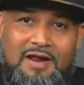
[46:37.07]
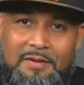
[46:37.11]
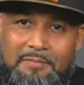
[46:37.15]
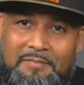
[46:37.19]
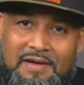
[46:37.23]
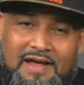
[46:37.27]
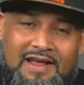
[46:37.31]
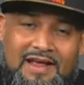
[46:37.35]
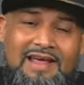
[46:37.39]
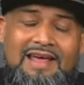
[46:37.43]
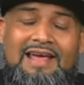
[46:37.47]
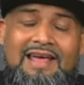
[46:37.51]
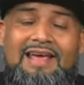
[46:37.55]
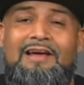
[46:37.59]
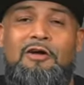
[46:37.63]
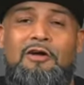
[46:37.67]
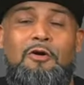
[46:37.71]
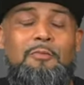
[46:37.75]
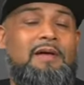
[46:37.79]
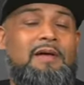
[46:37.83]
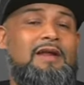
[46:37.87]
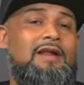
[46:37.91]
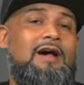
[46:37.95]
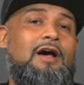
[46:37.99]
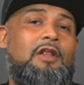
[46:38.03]
may
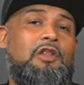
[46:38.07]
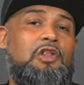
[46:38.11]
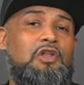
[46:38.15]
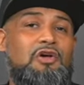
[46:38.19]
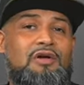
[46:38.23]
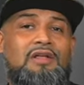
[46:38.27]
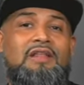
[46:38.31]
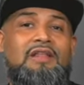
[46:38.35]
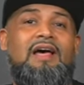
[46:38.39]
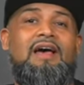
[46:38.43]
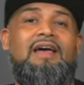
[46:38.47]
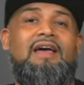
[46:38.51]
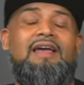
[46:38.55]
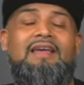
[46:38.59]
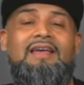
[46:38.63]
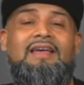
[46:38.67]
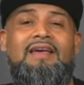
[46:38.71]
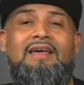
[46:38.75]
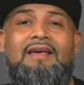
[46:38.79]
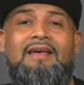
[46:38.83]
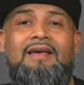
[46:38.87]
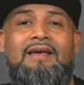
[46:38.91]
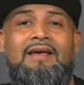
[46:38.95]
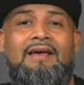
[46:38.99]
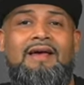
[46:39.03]
or may not look like,
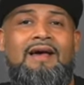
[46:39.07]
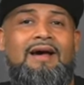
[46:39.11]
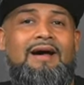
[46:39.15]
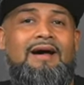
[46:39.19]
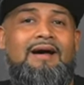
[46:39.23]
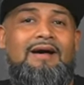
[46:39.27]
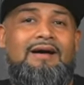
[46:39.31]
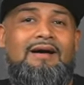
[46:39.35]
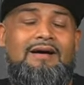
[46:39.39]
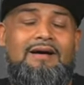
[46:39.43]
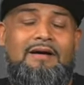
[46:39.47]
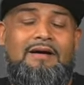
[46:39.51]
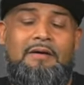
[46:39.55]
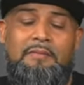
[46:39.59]
uh,